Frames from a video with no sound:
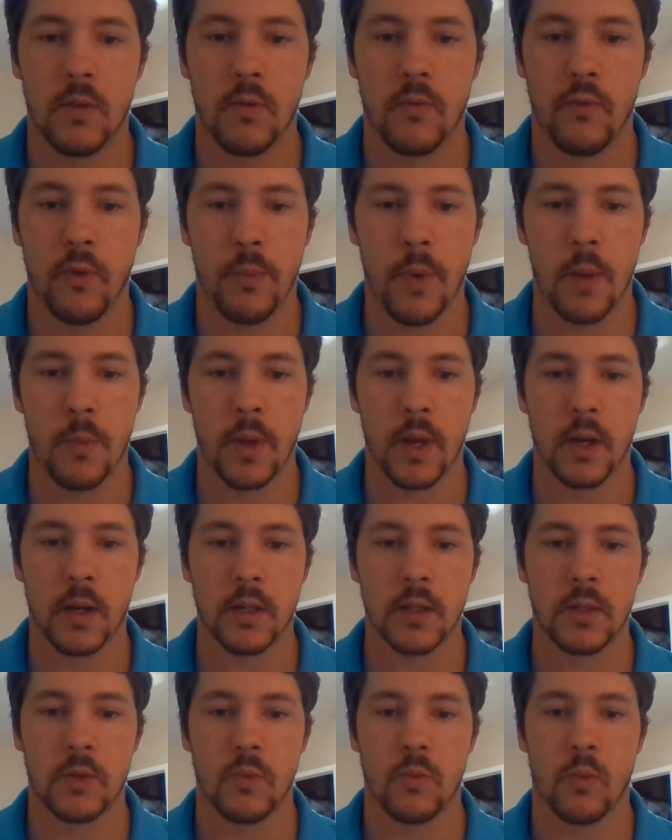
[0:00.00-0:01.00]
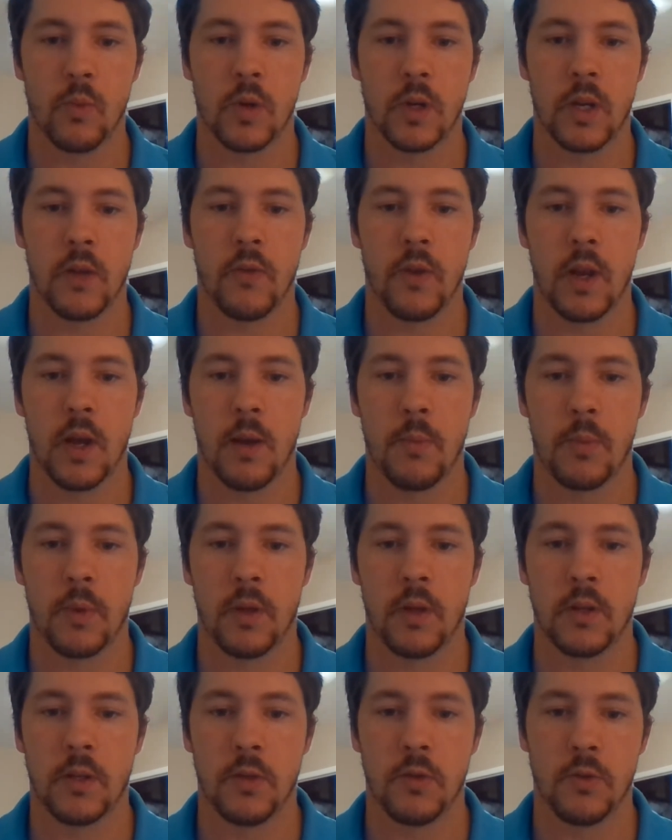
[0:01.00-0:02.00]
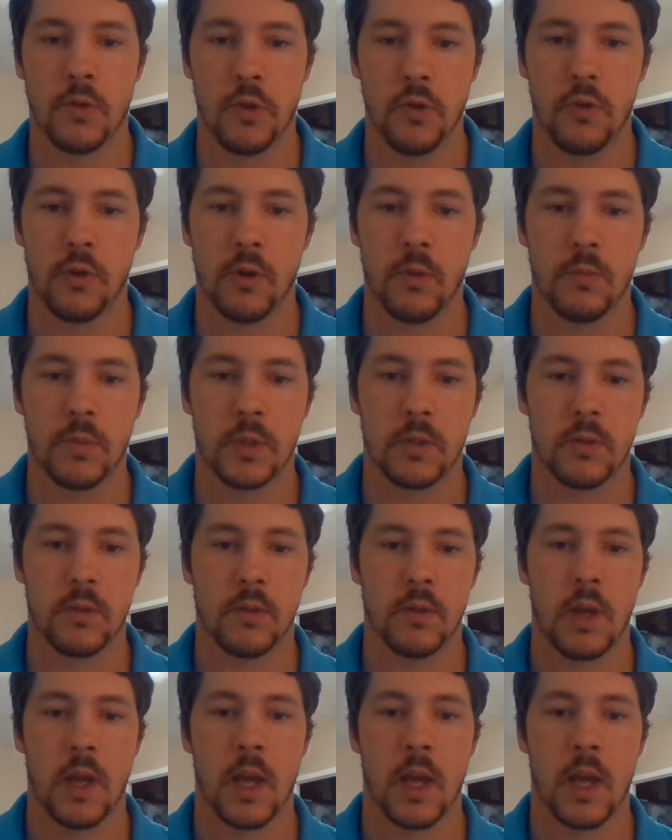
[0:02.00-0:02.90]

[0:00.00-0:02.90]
football players were divvied up into 2 groups,